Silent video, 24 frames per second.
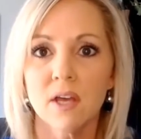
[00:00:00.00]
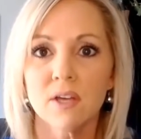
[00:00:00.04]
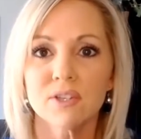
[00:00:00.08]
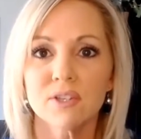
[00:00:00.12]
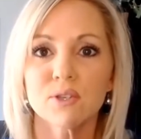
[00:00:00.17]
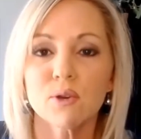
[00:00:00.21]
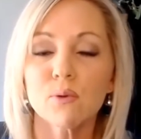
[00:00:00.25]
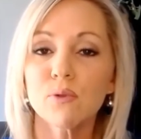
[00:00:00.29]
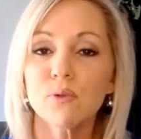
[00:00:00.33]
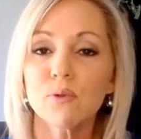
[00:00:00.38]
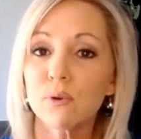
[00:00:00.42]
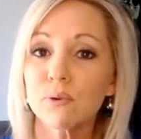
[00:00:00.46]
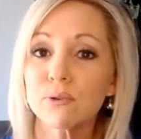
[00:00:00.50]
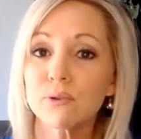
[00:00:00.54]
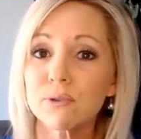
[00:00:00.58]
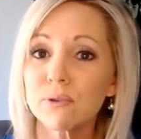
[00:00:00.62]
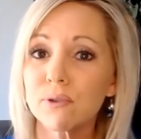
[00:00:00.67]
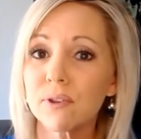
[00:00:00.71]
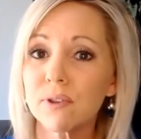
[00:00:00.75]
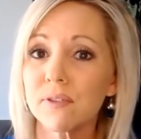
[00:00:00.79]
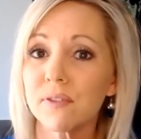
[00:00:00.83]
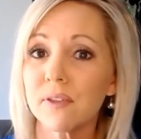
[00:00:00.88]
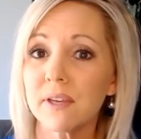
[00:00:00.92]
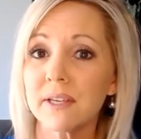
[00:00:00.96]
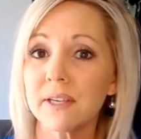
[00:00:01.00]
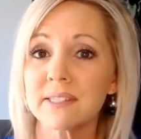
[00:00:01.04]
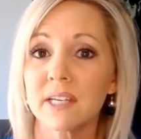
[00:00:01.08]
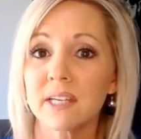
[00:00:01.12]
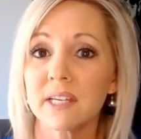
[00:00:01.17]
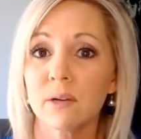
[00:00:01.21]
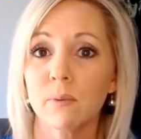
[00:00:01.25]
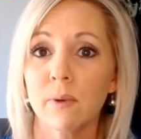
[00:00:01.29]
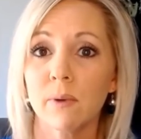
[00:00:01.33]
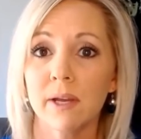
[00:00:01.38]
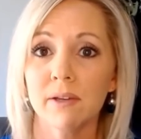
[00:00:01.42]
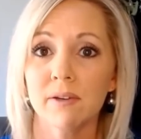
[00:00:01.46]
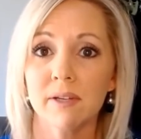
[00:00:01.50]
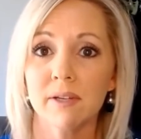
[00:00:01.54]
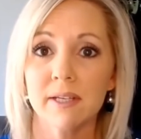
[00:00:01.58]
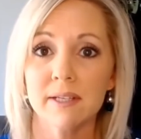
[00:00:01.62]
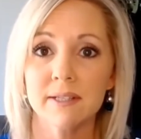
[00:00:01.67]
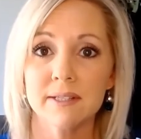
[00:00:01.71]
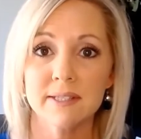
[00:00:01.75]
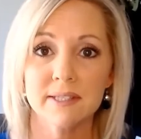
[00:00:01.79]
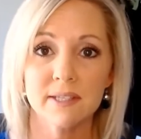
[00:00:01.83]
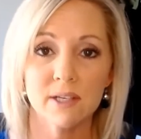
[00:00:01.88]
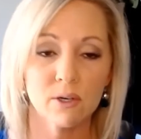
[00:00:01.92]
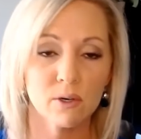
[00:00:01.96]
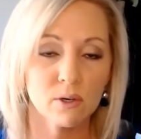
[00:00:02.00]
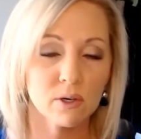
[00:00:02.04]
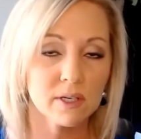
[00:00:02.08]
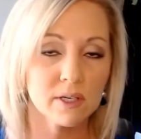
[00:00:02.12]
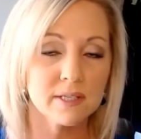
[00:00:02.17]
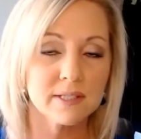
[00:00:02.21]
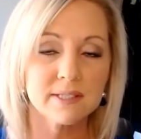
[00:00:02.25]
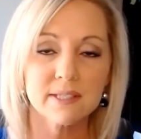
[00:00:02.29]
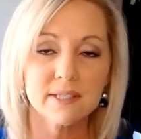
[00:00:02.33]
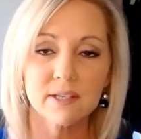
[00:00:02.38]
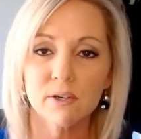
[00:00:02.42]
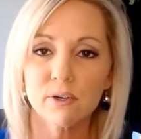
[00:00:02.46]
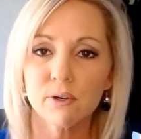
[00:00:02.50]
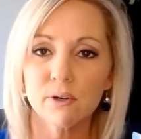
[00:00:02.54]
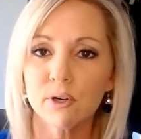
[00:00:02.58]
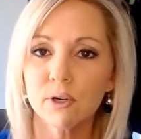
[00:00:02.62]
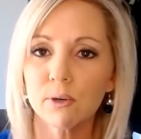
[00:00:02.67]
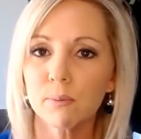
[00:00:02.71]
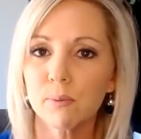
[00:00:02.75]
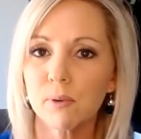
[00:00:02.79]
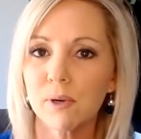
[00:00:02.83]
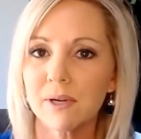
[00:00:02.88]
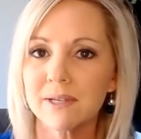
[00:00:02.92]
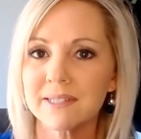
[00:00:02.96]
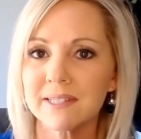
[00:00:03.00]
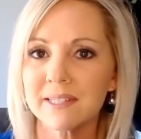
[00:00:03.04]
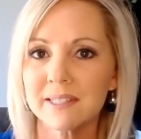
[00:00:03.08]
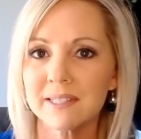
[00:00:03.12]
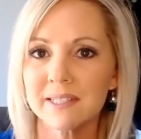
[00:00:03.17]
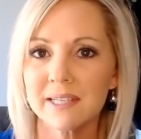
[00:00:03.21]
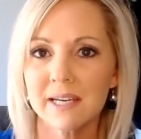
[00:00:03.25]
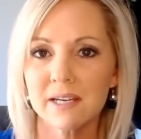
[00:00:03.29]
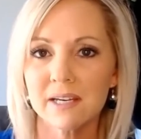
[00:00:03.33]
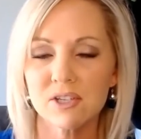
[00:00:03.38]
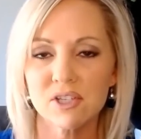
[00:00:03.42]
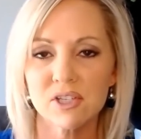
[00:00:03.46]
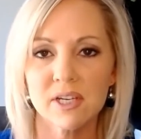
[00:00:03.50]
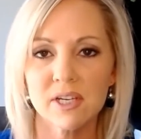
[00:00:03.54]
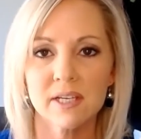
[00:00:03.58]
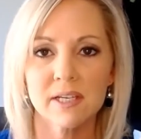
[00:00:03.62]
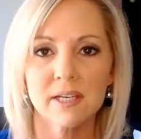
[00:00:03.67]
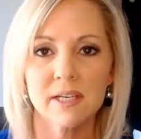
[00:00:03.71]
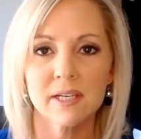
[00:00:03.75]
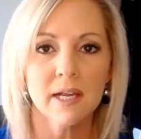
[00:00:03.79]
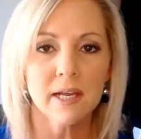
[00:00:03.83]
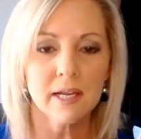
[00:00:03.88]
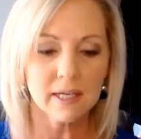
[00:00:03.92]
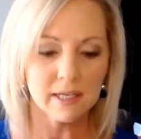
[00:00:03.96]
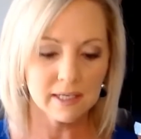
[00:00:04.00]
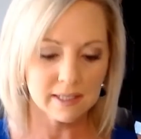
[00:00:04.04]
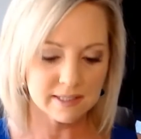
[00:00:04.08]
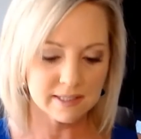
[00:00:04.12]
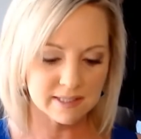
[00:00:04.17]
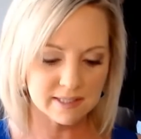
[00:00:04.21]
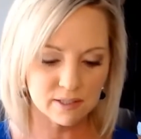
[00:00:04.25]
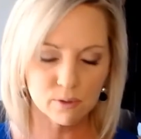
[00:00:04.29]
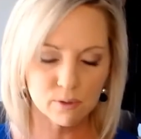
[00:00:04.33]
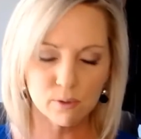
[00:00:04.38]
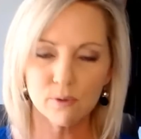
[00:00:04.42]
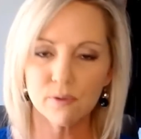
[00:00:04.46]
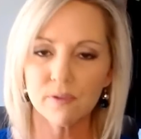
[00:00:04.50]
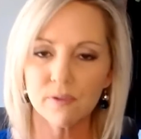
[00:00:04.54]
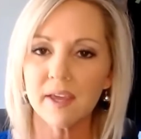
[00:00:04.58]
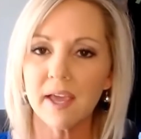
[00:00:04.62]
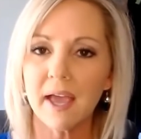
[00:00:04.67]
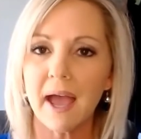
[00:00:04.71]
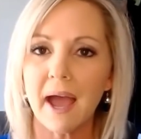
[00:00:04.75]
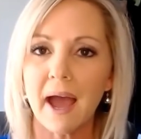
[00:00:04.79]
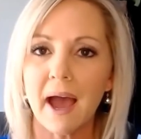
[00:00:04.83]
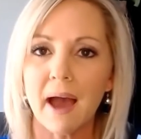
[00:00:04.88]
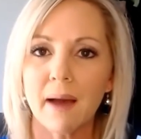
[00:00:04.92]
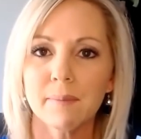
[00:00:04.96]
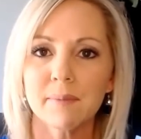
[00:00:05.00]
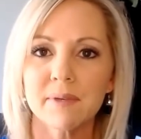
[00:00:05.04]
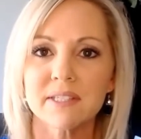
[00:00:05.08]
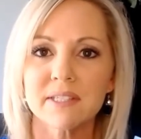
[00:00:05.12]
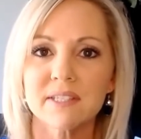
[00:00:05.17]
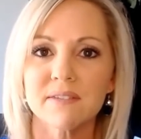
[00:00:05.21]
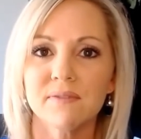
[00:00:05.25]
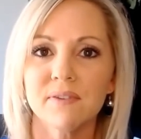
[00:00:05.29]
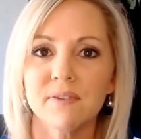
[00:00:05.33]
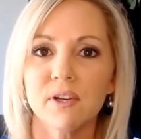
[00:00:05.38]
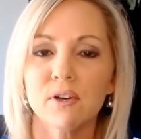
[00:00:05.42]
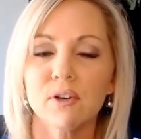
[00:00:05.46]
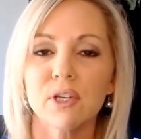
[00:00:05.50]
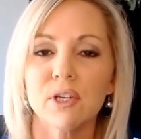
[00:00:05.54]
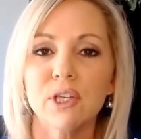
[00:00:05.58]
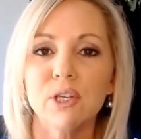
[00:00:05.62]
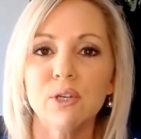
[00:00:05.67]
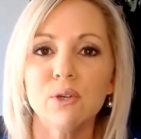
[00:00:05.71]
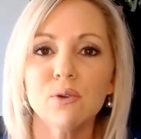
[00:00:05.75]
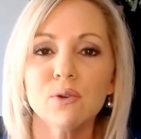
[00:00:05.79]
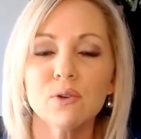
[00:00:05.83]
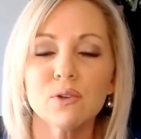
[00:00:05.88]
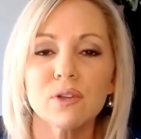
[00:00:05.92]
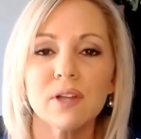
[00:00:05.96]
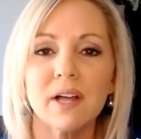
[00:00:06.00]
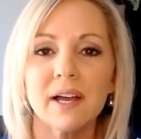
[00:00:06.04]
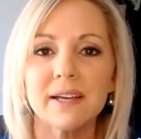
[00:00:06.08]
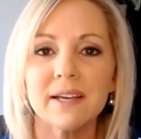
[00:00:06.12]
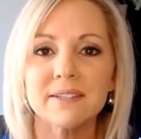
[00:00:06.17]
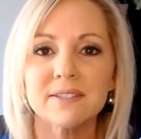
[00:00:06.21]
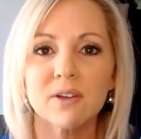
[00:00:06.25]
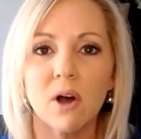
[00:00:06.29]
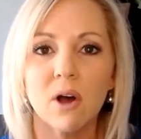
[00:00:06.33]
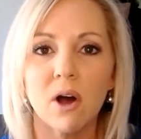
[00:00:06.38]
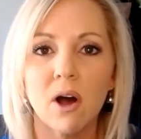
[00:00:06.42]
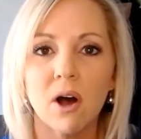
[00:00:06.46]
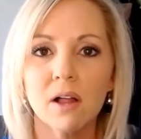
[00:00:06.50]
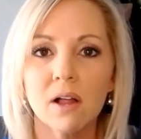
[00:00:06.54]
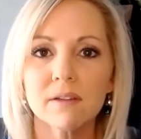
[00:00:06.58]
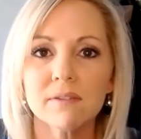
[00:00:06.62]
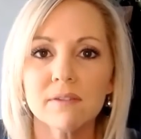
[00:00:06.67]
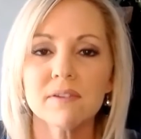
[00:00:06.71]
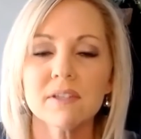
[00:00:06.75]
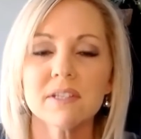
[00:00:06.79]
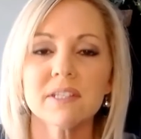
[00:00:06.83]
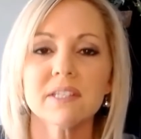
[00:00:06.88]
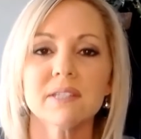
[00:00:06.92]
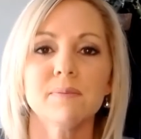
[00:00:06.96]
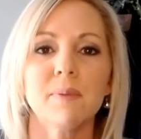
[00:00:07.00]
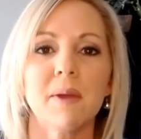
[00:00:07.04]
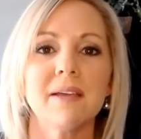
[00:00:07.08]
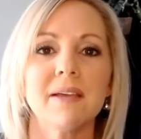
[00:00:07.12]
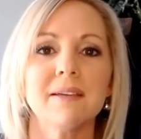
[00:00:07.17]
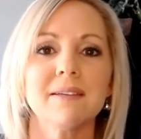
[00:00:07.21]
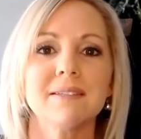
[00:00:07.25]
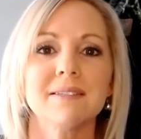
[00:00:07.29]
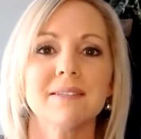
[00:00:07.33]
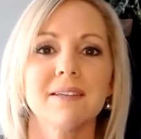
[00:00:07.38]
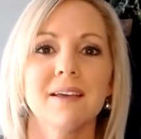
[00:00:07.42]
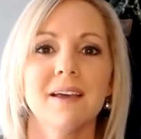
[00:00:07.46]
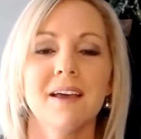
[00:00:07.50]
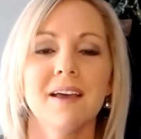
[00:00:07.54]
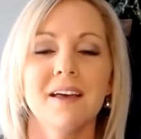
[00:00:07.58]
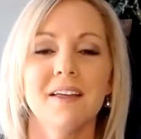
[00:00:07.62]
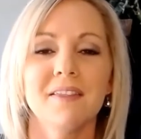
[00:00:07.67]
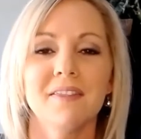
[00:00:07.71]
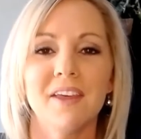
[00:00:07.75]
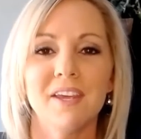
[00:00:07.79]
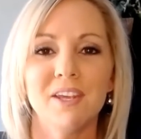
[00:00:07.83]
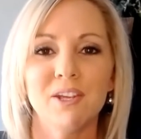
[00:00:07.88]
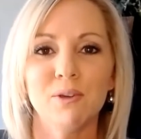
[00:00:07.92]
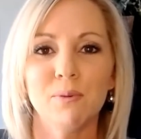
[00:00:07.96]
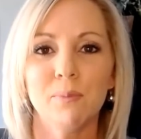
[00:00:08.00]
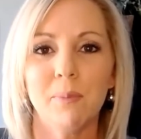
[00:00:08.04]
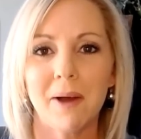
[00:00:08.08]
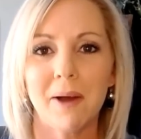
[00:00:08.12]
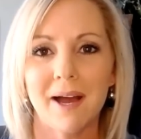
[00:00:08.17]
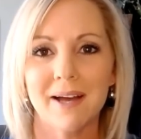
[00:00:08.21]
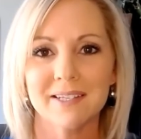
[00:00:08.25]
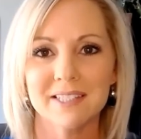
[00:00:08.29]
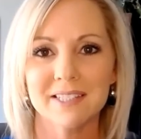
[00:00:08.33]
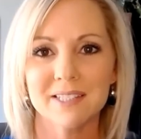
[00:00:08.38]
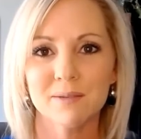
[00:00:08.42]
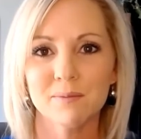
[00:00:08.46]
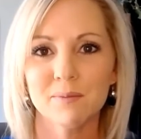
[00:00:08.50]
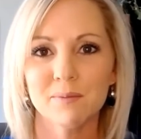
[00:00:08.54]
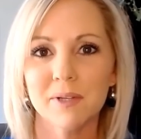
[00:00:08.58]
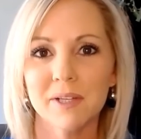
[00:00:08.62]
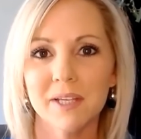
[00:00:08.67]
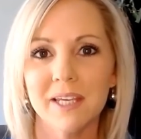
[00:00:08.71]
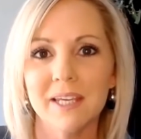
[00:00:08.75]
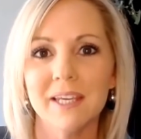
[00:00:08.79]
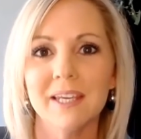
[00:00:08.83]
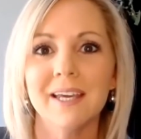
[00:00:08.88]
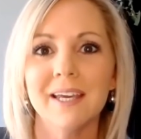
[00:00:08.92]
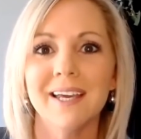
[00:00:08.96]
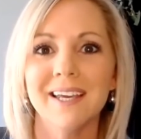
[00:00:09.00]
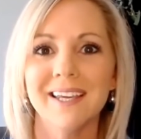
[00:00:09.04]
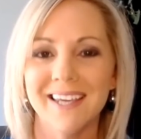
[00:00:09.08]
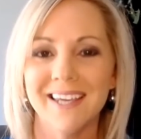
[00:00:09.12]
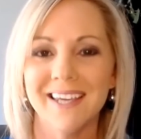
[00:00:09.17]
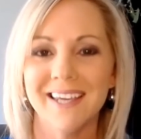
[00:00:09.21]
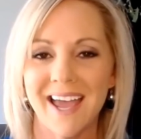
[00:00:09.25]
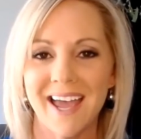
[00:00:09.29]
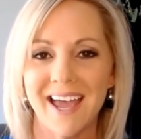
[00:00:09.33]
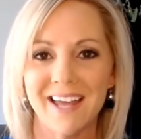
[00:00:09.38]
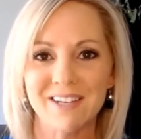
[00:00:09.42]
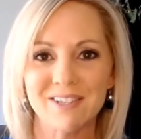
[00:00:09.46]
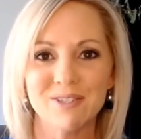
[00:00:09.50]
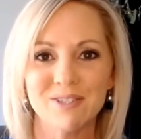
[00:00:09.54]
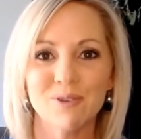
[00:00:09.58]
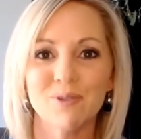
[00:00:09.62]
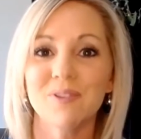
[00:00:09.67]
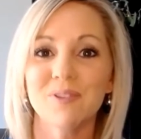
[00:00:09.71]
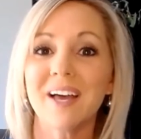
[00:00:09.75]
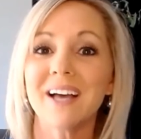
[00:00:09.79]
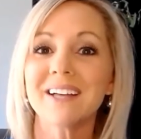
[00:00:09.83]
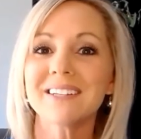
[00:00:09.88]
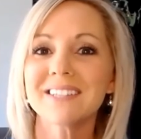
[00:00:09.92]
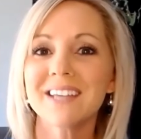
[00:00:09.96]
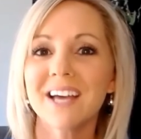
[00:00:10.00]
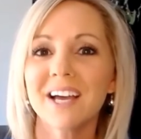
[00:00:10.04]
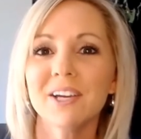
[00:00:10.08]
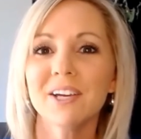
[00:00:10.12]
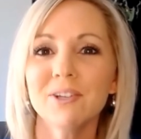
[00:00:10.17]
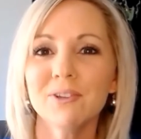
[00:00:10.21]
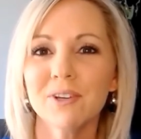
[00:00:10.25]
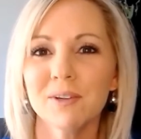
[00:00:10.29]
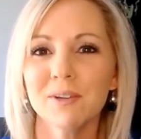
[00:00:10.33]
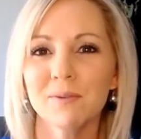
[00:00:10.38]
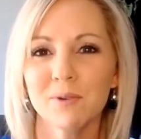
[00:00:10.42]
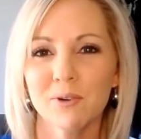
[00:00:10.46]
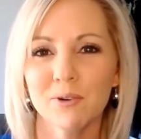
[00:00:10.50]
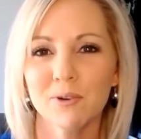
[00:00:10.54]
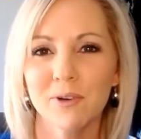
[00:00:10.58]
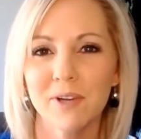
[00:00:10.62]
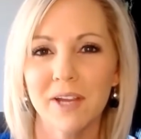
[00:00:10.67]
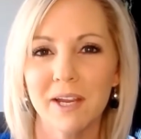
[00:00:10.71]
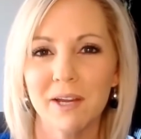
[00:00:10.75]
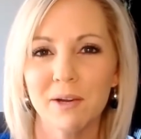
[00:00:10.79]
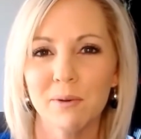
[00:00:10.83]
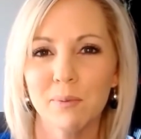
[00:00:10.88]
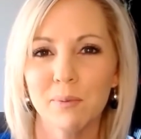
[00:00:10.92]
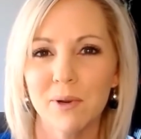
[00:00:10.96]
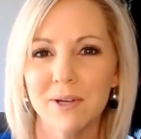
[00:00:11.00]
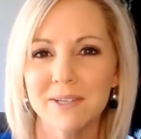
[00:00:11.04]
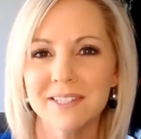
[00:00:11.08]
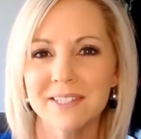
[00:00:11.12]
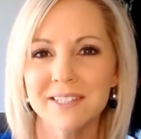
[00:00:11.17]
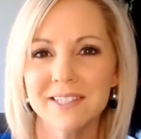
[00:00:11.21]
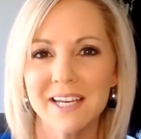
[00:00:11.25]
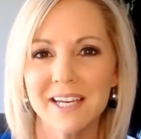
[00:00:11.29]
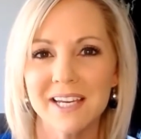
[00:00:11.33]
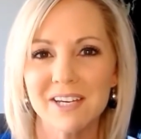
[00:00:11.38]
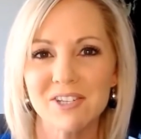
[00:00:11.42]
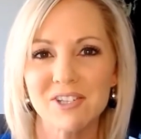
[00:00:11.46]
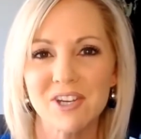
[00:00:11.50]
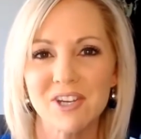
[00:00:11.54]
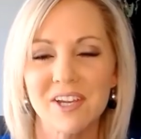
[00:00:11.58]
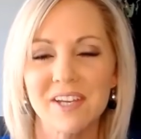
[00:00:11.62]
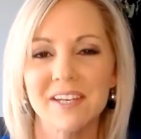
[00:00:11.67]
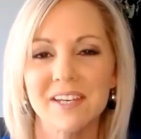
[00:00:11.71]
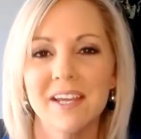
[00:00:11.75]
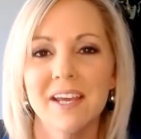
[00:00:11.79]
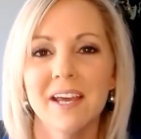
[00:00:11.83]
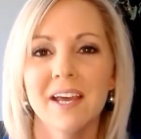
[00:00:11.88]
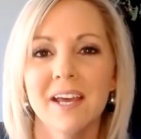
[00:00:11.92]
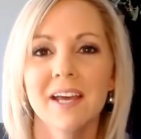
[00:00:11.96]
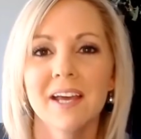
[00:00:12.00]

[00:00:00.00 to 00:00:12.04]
So those are the things that I want you to consider. Consider your presentation, consider the atmosphere, utilize all of the space that you possibly can. So that's how you can create your presentation